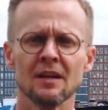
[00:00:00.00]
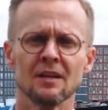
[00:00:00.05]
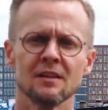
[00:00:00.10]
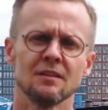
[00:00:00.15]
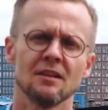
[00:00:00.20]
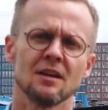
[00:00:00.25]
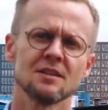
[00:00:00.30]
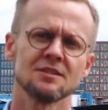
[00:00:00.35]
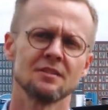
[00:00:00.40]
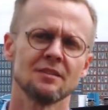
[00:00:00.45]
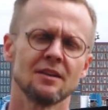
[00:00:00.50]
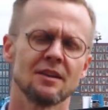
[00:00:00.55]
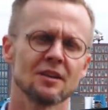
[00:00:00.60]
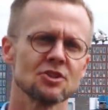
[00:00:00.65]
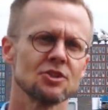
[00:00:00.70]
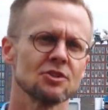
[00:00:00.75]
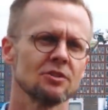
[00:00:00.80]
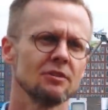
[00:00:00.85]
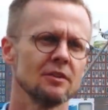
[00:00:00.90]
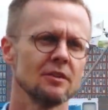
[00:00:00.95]
doesn't
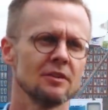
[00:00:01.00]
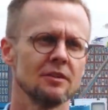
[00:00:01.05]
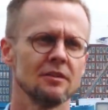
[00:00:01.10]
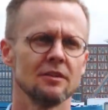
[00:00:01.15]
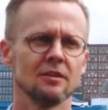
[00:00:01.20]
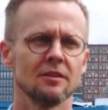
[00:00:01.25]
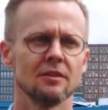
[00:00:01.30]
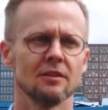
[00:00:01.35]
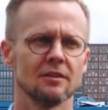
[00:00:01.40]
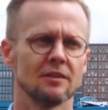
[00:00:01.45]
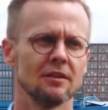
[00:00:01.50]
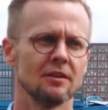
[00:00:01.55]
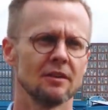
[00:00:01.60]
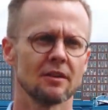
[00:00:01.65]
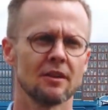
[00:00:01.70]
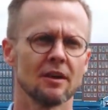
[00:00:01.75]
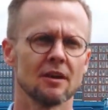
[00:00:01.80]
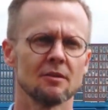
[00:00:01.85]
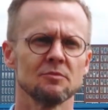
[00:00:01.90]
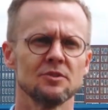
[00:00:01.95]
actually
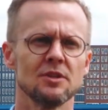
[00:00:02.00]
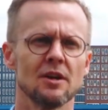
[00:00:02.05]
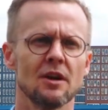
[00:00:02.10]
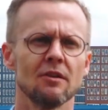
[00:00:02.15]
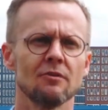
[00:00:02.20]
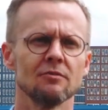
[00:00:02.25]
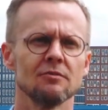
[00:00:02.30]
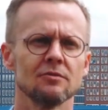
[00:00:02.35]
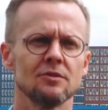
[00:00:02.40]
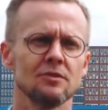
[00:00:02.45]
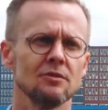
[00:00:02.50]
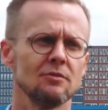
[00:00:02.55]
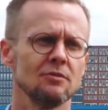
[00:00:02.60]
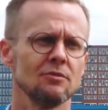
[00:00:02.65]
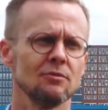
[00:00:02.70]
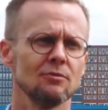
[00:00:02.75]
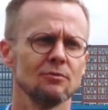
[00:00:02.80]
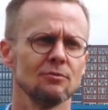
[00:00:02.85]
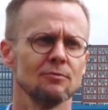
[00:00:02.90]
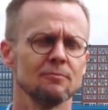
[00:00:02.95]
come down
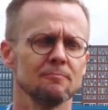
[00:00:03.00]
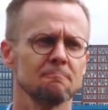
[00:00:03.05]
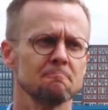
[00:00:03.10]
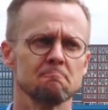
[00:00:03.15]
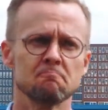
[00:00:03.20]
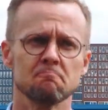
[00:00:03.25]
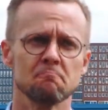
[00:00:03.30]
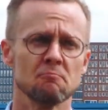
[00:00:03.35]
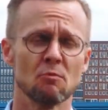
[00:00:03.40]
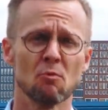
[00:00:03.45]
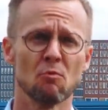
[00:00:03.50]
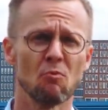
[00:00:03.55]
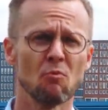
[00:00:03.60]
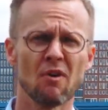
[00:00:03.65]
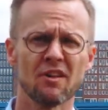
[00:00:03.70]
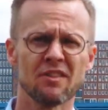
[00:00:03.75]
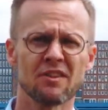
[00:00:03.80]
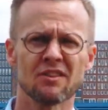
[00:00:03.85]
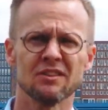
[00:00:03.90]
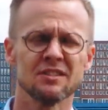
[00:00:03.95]
to
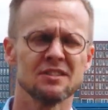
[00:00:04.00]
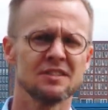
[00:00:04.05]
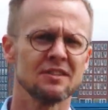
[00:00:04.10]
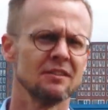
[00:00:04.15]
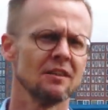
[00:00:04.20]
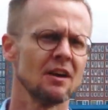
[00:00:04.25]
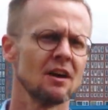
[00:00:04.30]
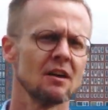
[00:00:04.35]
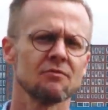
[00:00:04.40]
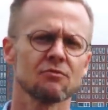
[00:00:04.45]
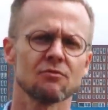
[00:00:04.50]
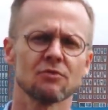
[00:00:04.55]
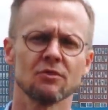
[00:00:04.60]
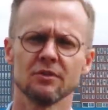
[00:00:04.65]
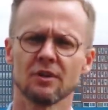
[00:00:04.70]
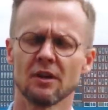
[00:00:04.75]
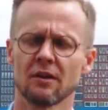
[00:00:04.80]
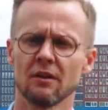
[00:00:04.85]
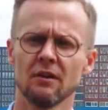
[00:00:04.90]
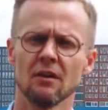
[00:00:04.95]
whether it's enough or
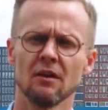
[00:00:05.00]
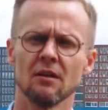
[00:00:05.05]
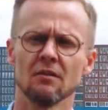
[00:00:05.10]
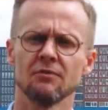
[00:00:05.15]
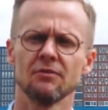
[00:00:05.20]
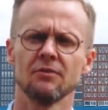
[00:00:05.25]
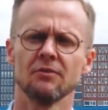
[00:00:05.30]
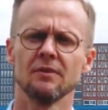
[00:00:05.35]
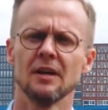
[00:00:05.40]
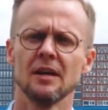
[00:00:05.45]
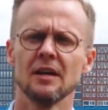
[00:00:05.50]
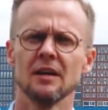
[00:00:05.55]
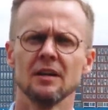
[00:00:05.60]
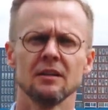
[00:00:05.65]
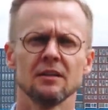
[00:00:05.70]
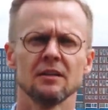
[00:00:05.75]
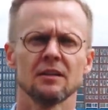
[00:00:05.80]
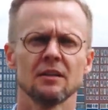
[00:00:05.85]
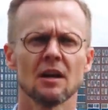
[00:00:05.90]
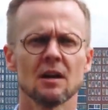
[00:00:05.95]
not enough.
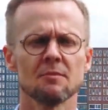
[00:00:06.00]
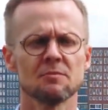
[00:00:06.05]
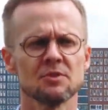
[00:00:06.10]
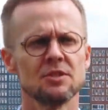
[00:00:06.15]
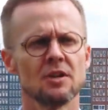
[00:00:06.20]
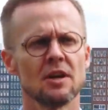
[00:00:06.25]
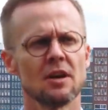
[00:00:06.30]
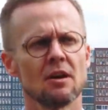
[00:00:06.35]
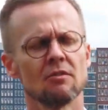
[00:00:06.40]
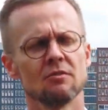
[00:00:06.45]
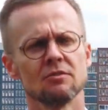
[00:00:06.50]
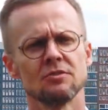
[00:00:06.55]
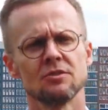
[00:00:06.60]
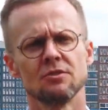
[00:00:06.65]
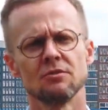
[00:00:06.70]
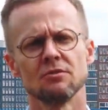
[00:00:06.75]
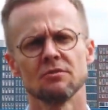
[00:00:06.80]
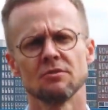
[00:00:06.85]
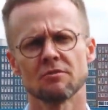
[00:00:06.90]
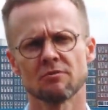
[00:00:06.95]
It comes down
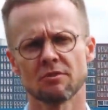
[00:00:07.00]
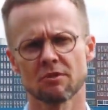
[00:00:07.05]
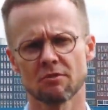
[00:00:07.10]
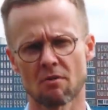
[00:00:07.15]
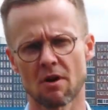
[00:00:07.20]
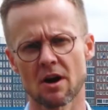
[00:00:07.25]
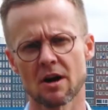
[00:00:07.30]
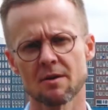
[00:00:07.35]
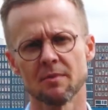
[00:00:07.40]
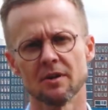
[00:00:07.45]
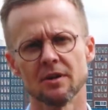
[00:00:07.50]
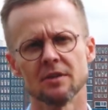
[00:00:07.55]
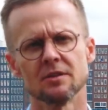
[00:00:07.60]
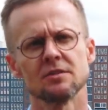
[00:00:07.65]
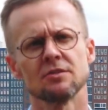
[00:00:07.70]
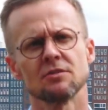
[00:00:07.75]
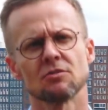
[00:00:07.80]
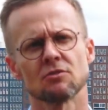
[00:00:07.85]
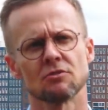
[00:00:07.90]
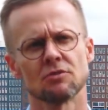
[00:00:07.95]
to the
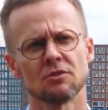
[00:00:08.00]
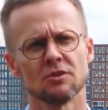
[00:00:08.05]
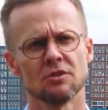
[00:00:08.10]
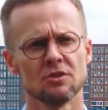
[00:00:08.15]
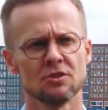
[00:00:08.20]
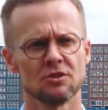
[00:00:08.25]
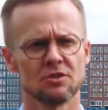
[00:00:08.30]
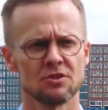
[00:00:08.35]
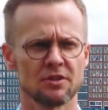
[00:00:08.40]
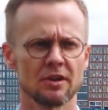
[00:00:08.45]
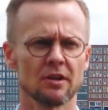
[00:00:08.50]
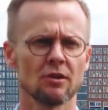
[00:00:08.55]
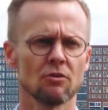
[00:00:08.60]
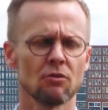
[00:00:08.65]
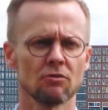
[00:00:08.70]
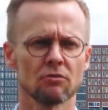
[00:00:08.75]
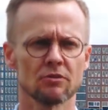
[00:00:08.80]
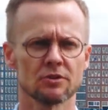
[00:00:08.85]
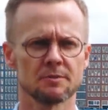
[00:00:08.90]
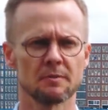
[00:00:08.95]
requirements your
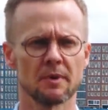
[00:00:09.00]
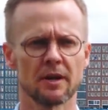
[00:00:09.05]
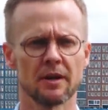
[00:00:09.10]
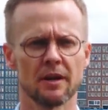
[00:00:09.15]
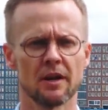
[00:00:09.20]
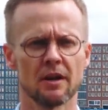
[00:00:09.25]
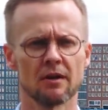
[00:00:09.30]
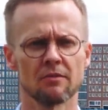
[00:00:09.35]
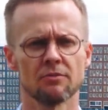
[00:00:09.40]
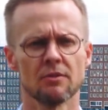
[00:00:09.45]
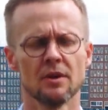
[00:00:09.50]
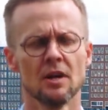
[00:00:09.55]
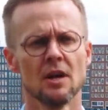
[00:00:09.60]
stakeholders might have.